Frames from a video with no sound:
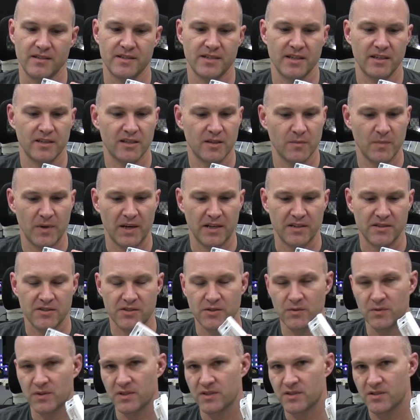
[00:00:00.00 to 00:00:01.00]
send commands
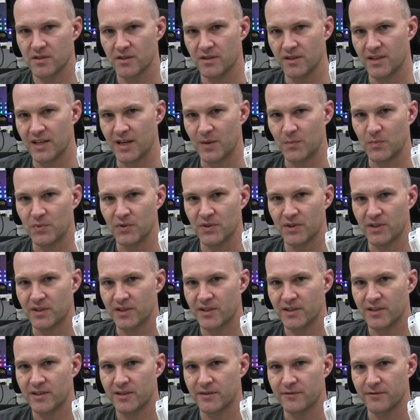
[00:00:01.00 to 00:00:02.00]
to it and turn the output on
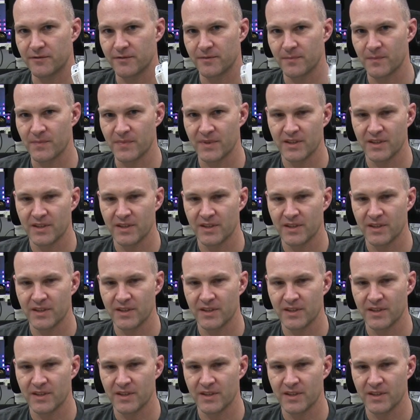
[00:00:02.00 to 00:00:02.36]
and off.